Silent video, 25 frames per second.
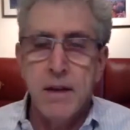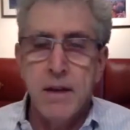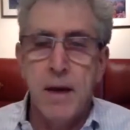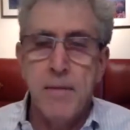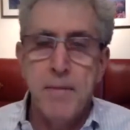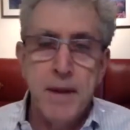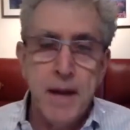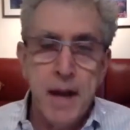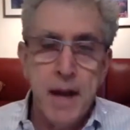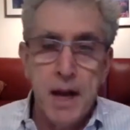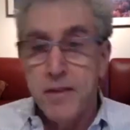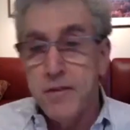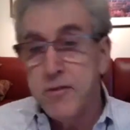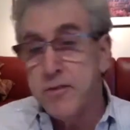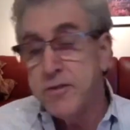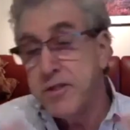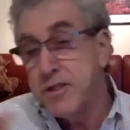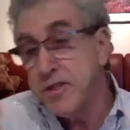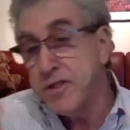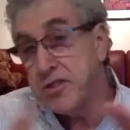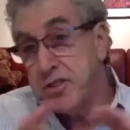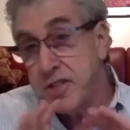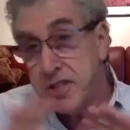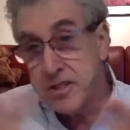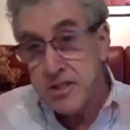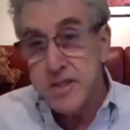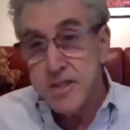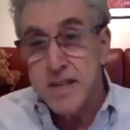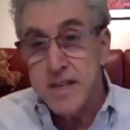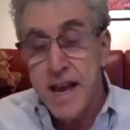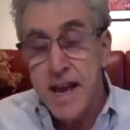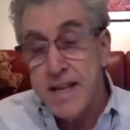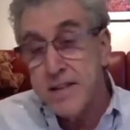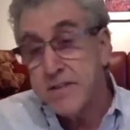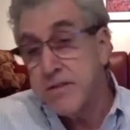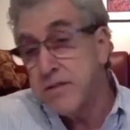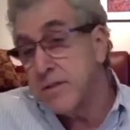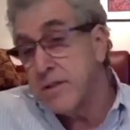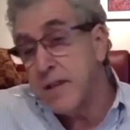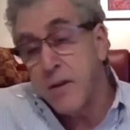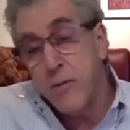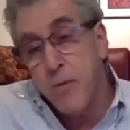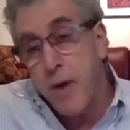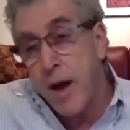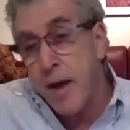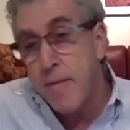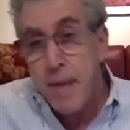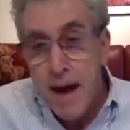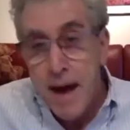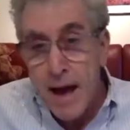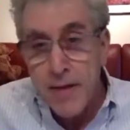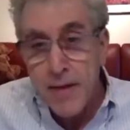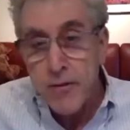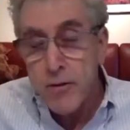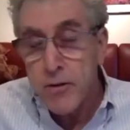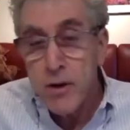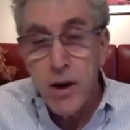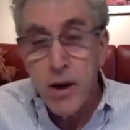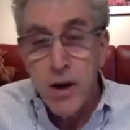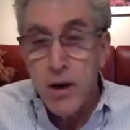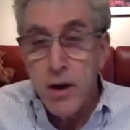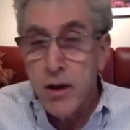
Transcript: I mean, I'll either just disengage because like, why bother?